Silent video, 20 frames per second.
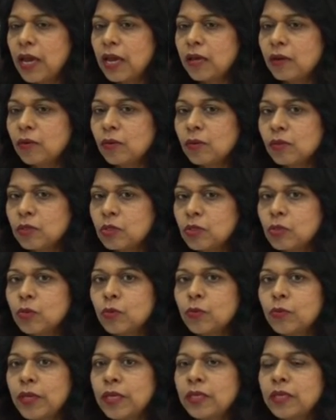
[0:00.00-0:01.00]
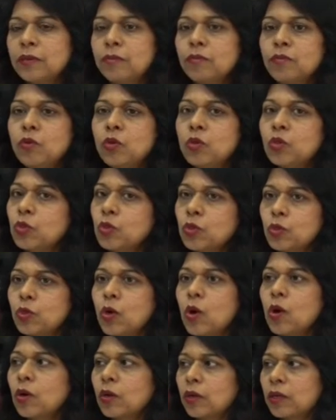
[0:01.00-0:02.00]
and also make it more
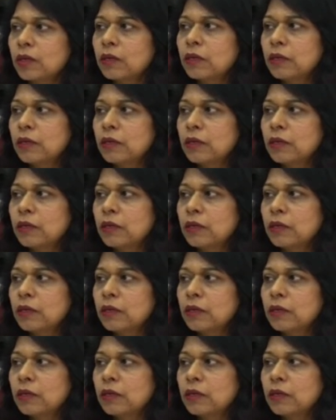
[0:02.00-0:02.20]
strong